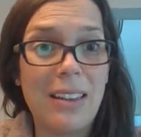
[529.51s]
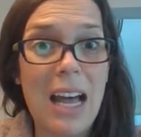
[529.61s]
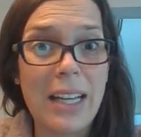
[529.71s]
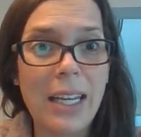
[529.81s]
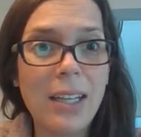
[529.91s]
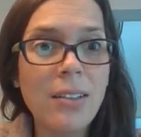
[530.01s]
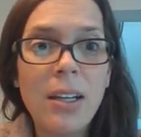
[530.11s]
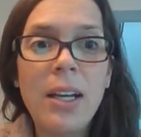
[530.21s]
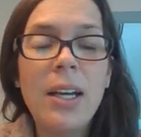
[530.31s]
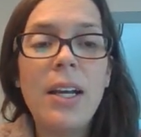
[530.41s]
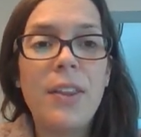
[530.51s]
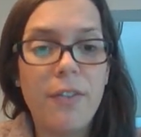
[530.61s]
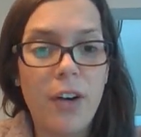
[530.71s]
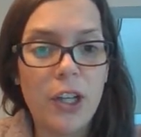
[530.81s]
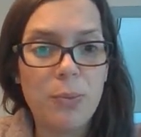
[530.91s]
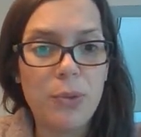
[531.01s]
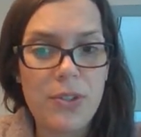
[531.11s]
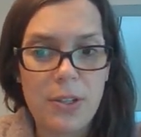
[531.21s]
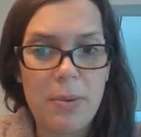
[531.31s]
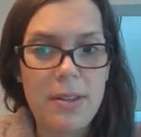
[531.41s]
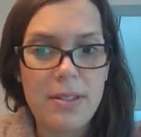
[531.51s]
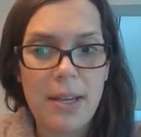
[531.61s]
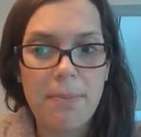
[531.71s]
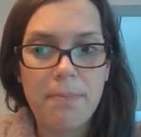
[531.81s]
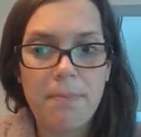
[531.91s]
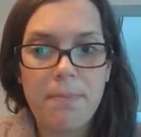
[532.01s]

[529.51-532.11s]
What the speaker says: lying, the volume will still be the same.